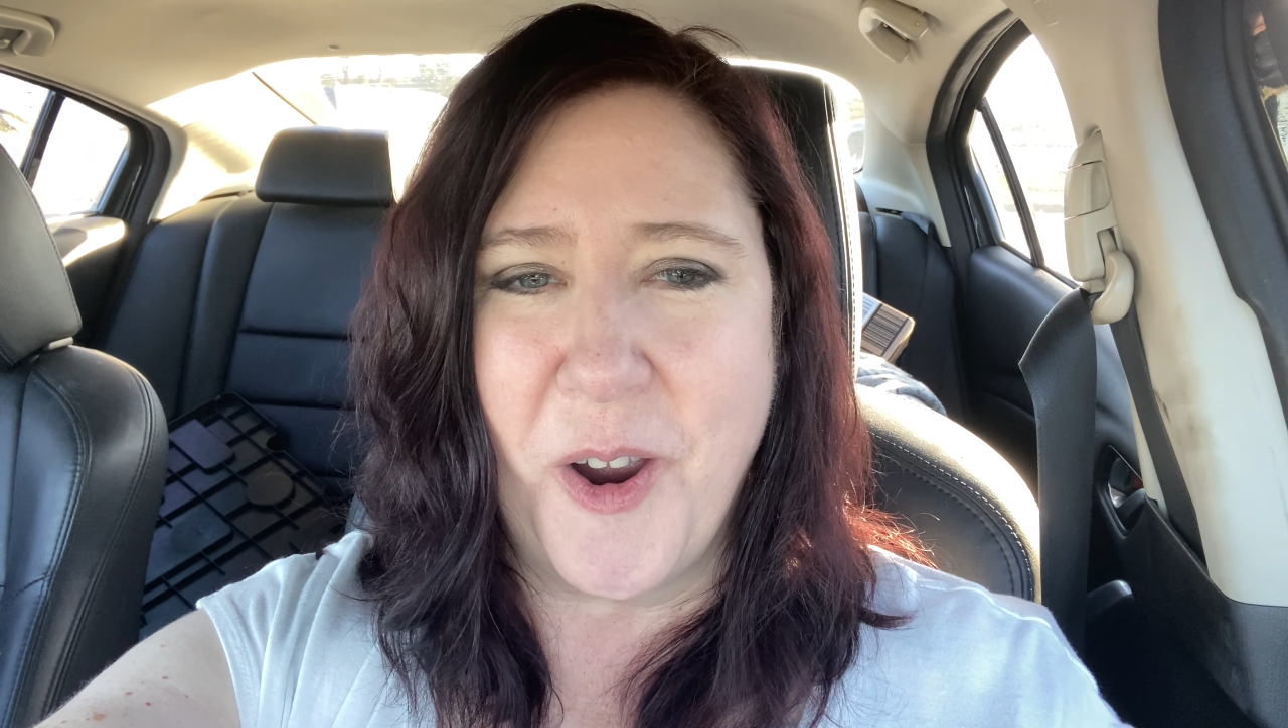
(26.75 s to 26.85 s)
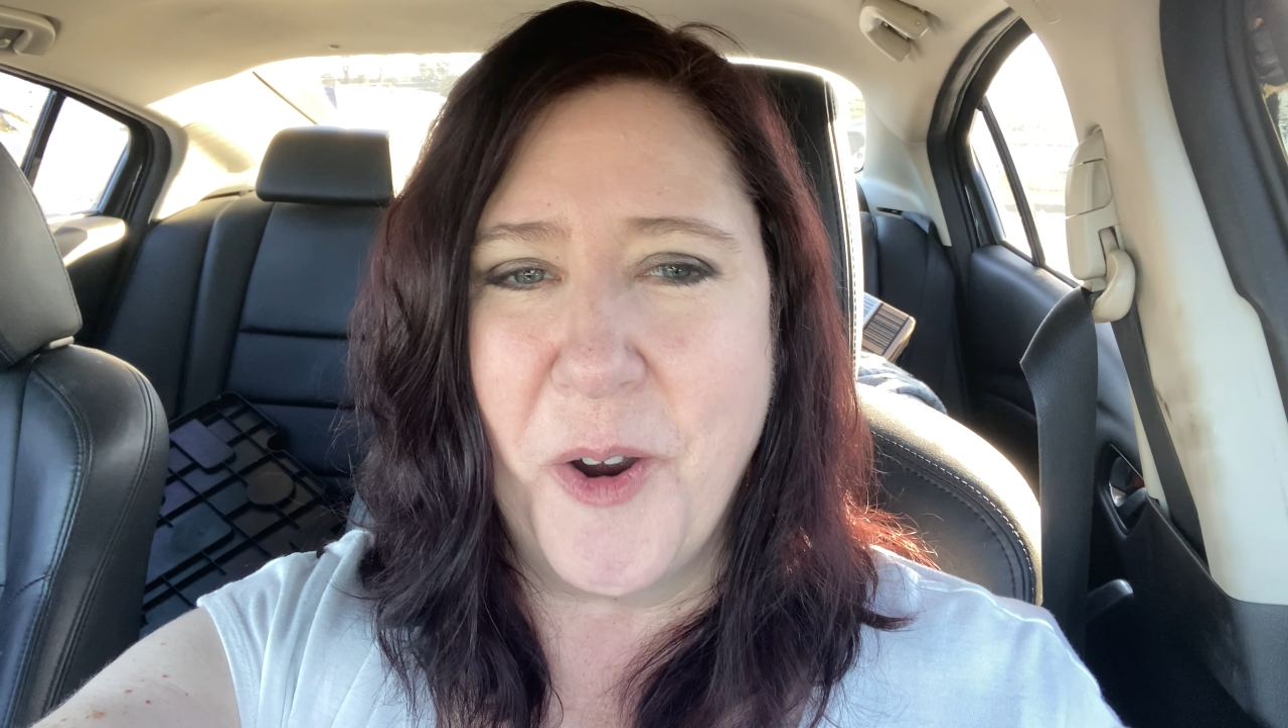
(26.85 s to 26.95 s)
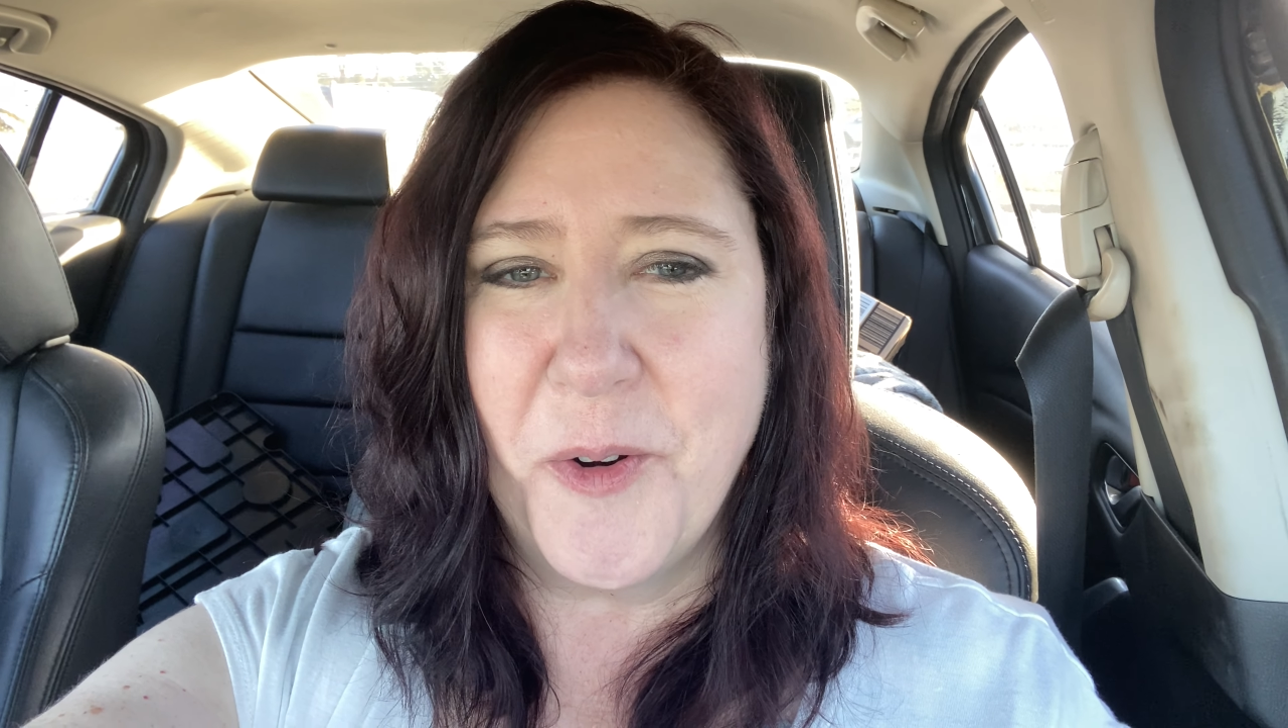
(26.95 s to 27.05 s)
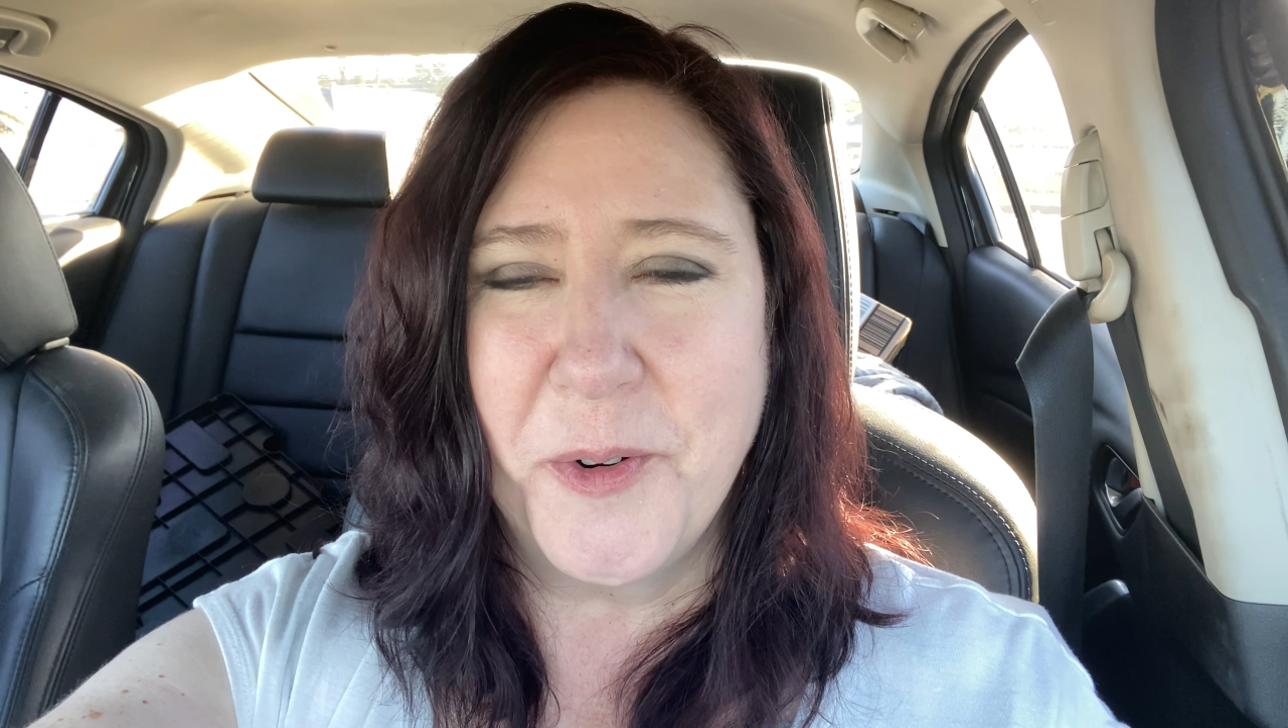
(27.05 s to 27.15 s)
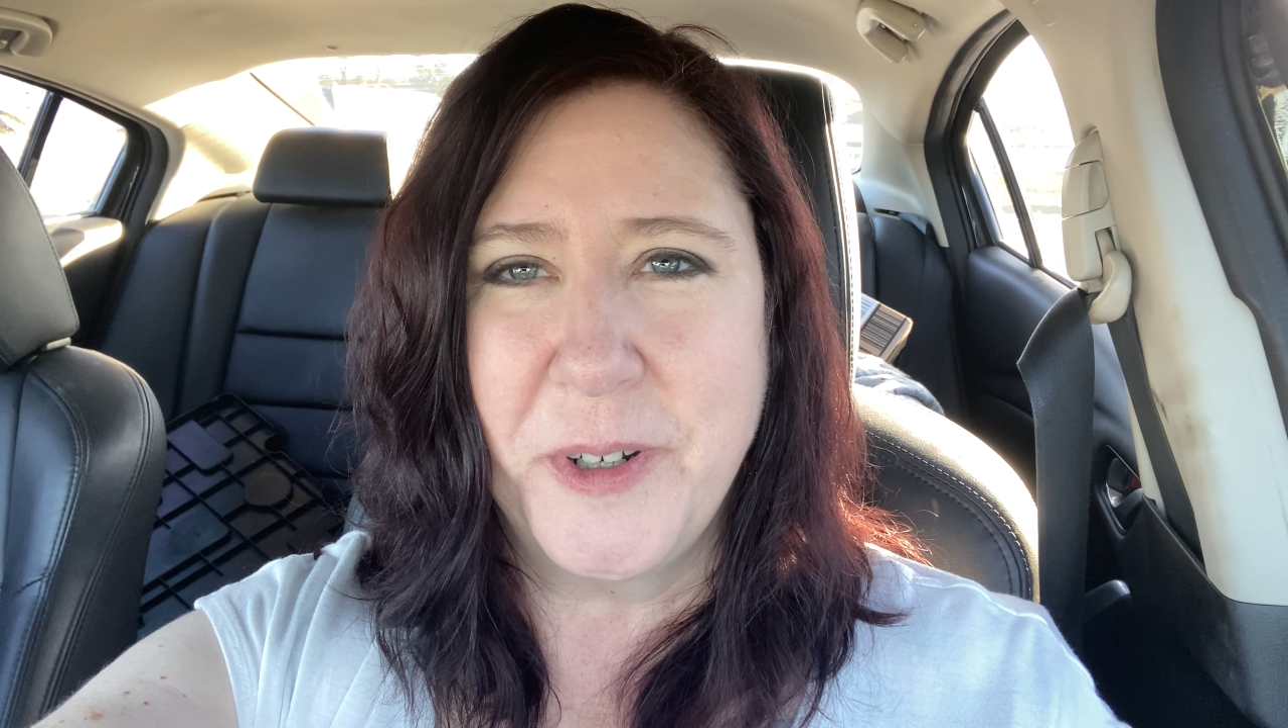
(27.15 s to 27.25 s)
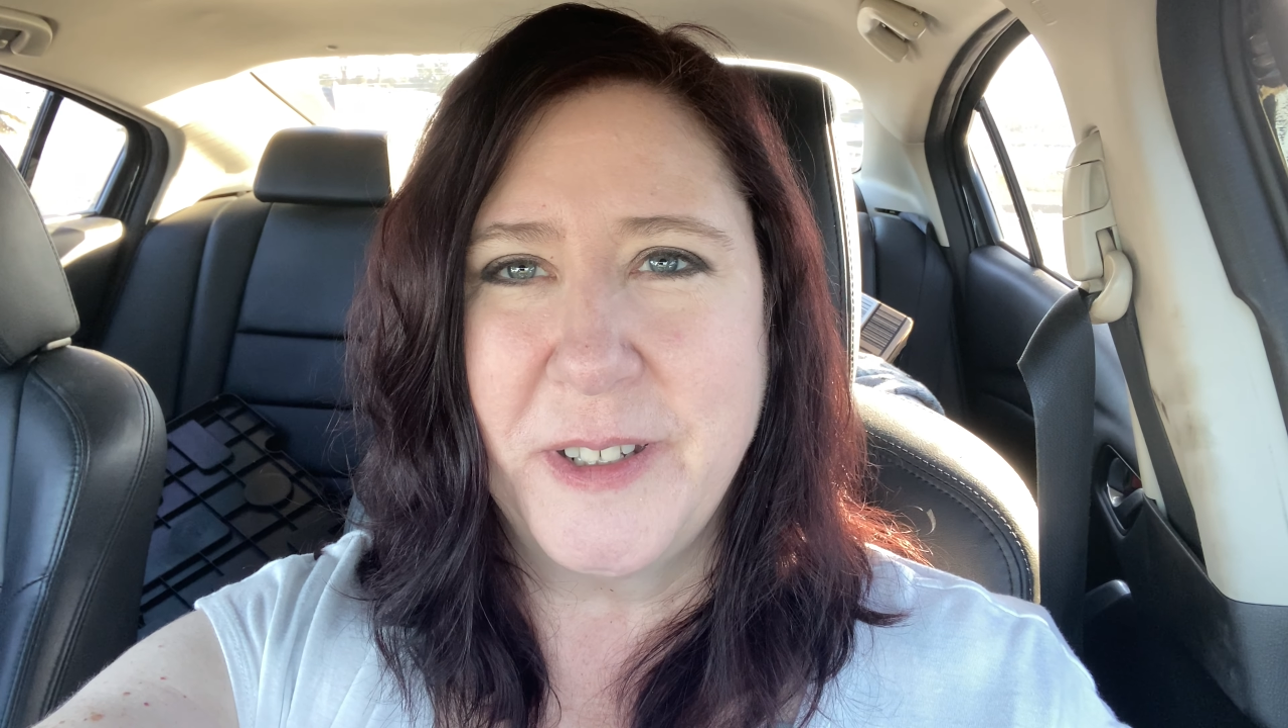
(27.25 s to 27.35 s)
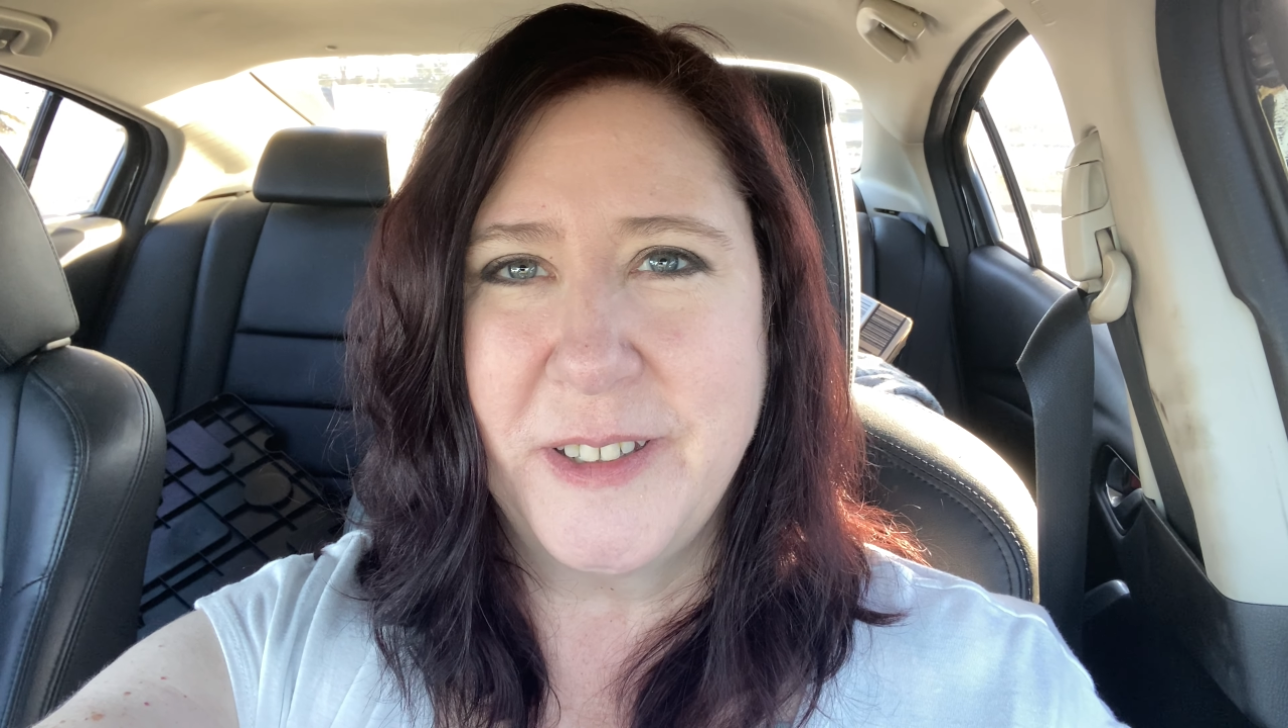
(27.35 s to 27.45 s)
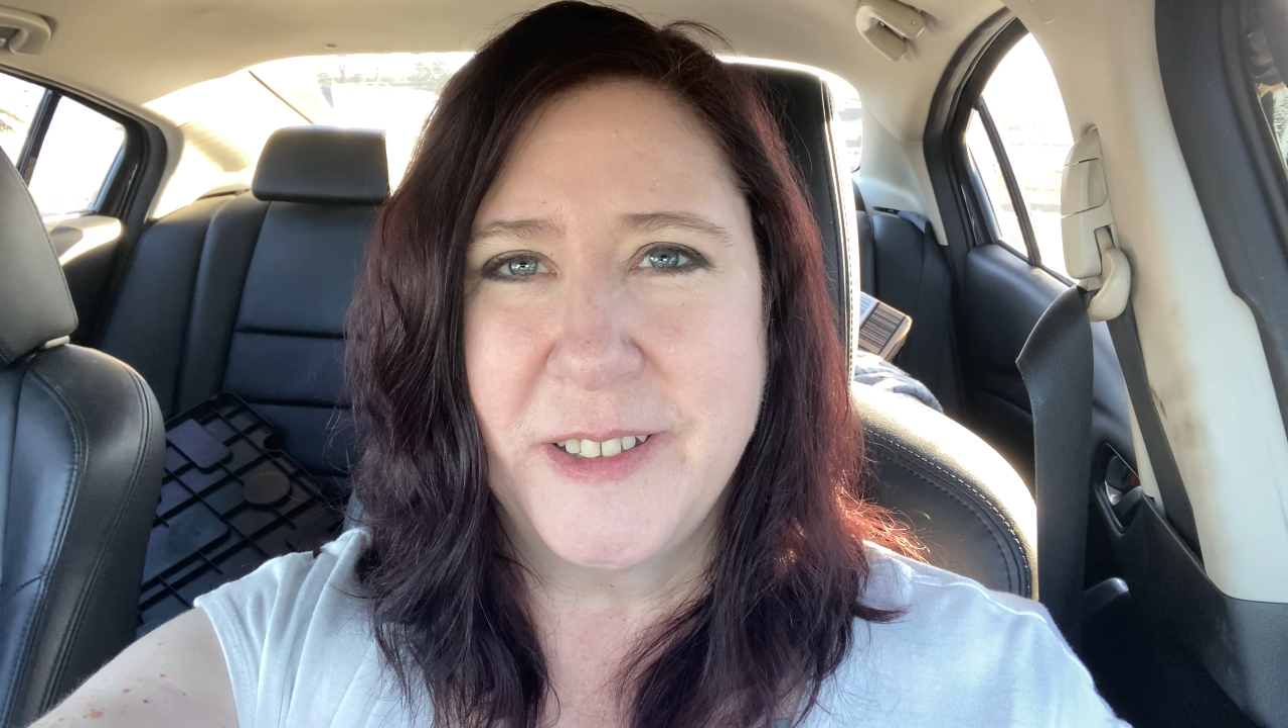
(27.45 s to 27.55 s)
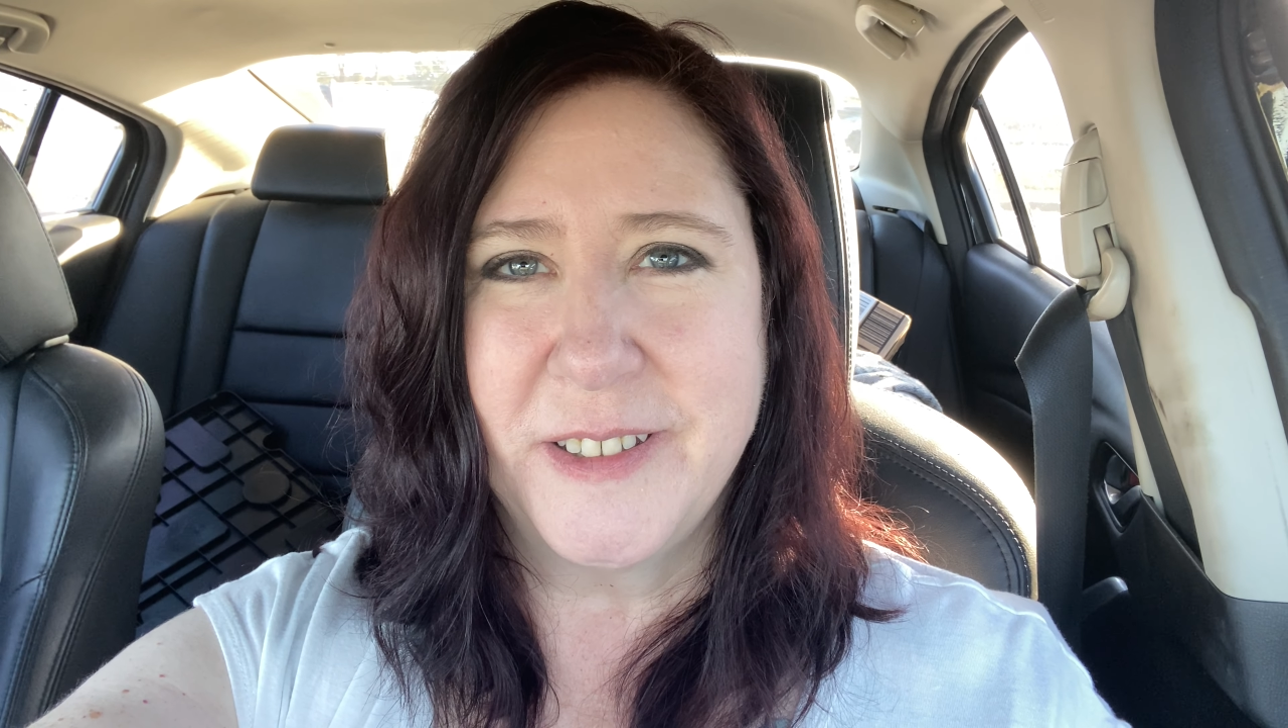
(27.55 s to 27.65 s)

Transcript: own